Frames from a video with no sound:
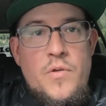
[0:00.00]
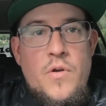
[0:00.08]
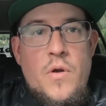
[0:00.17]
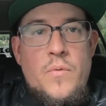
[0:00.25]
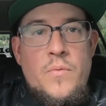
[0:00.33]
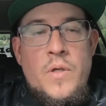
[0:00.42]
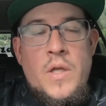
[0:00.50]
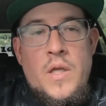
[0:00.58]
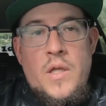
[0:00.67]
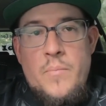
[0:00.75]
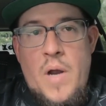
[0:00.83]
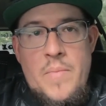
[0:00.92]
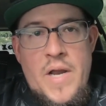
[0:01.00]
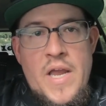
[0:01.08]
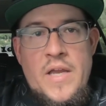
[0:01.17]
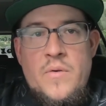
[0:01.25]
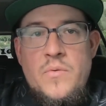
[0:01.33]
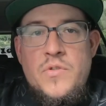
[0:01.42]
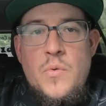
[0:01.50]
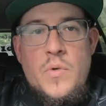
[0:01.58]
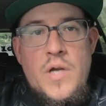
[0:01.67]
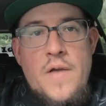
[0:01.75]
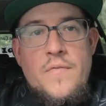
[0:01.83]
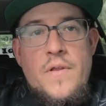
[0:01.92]
you know, by my ankles or
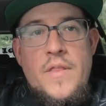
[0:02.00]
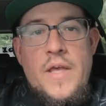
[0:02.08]
whatever, and